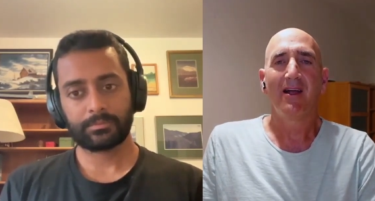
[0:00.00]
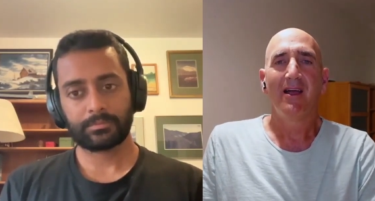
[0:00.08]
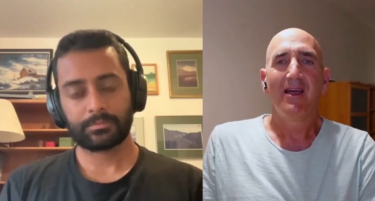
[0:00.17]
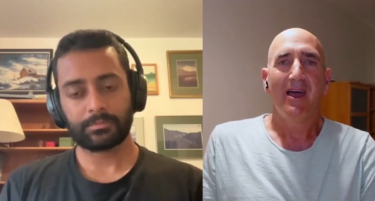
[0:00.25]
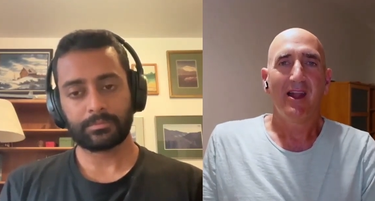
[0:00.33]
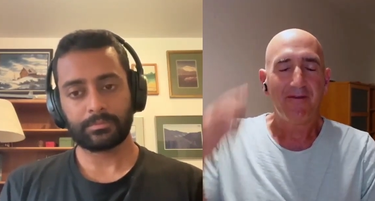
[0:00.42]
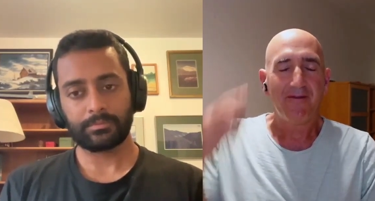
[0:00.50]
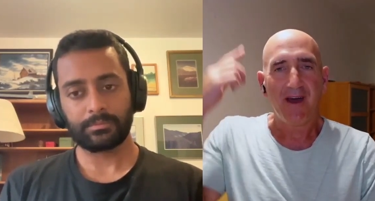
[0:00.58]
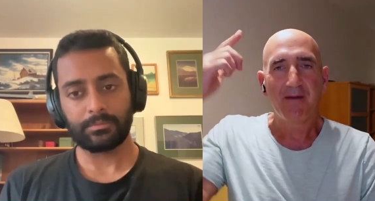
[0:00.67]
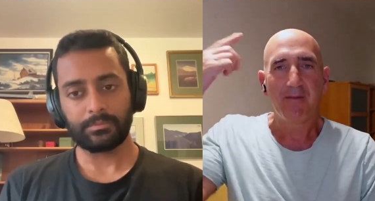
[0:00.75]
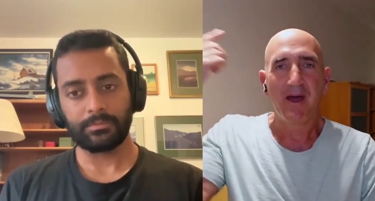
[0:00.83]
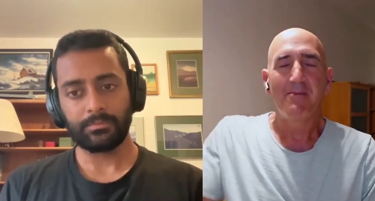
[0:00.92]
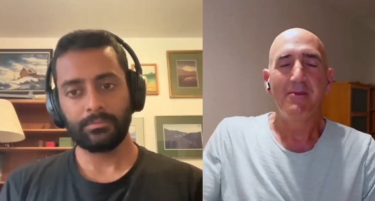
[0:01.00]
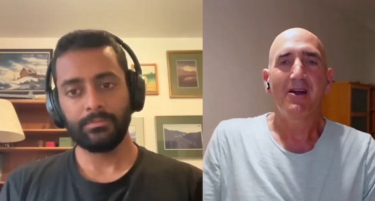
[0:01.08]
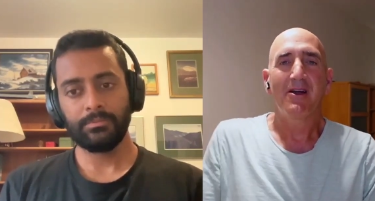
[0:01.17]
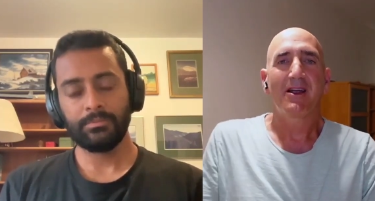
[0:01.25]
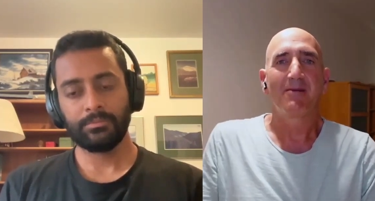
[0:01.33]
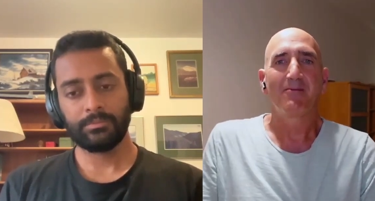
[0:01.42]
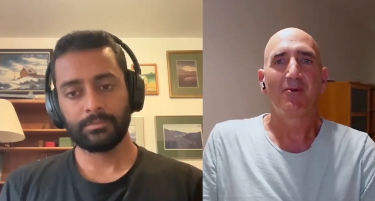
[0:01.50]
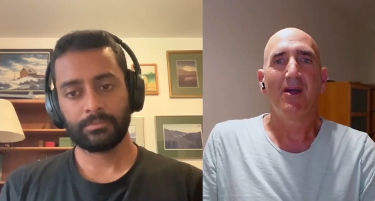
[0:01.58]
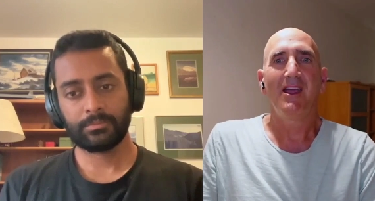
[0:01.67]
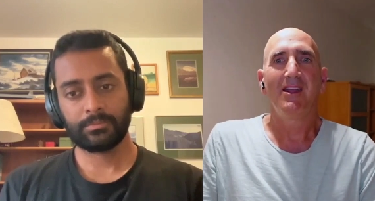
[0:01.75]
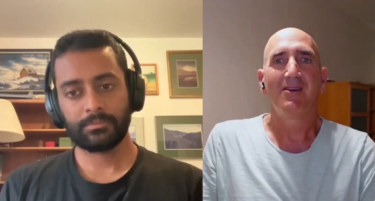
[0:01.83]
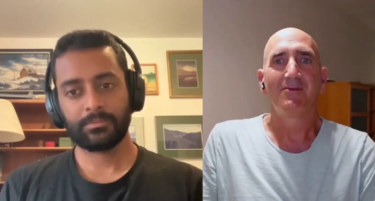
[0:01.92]
Speaker 1: And I found my American
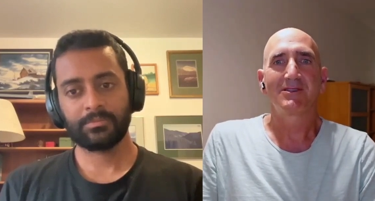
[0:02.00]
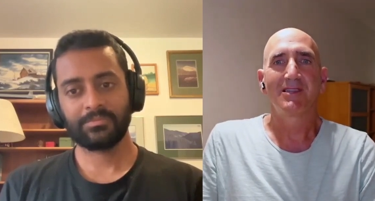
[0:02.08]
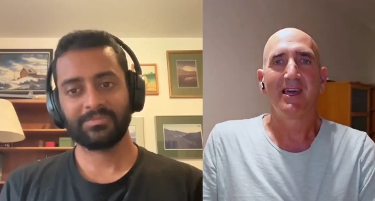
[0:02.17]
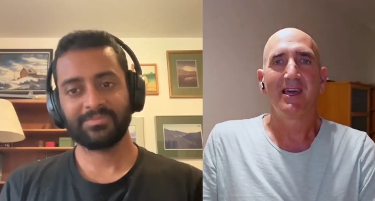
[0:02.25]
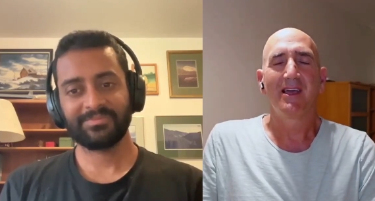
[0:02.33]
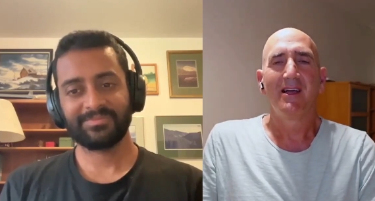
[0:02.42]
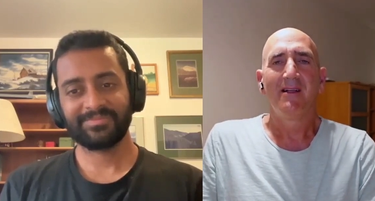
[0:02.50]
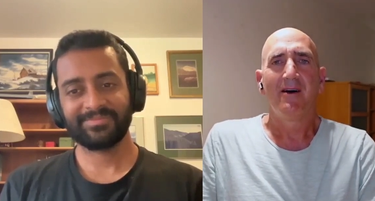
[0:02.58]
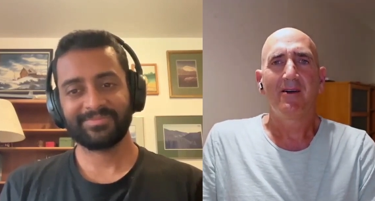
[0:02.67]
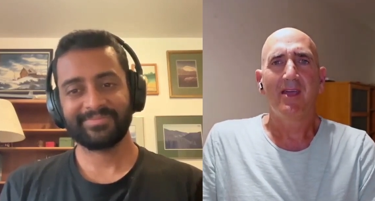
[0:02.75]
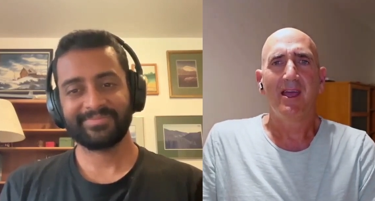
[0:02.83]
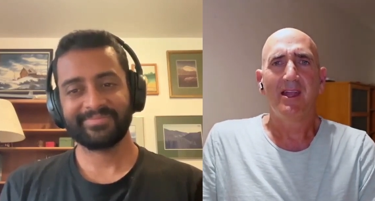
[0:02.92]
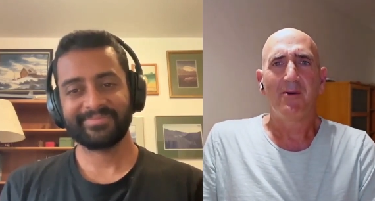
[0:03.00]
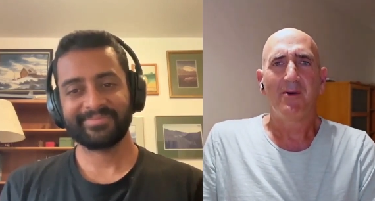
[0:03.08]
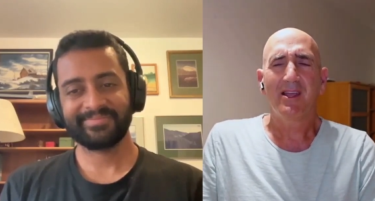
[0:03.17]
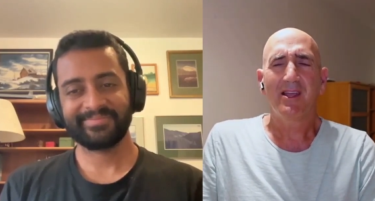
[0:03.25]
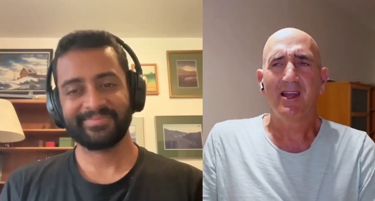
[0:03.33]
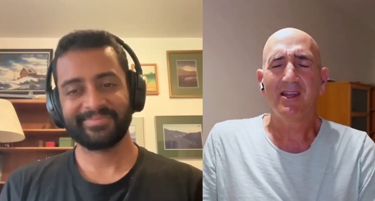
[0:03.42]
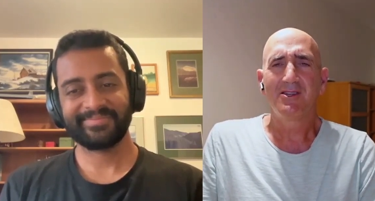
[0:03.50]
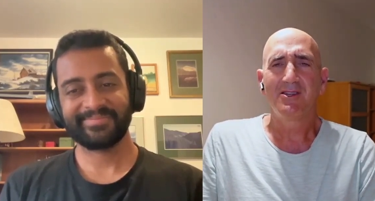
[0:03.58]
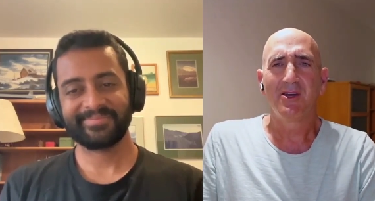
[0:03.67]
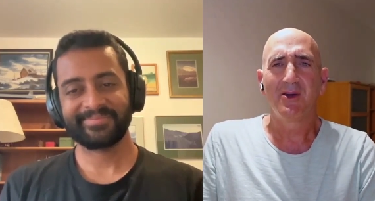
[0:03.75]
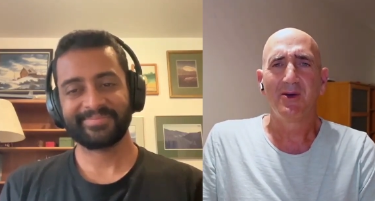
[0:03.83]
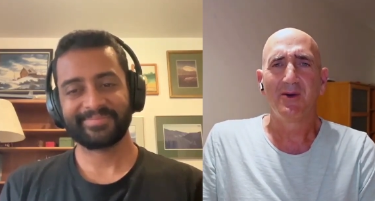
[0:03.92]
brain was like, okay, now what can I
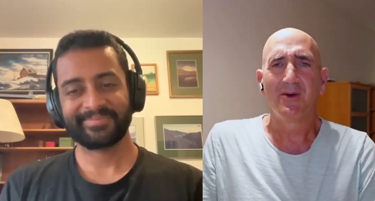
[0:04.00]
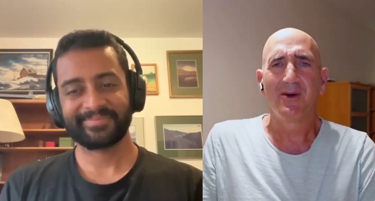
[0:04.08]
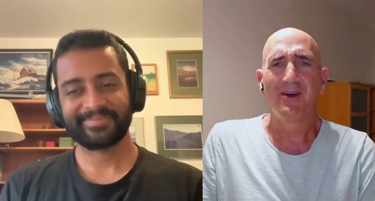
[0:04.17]
do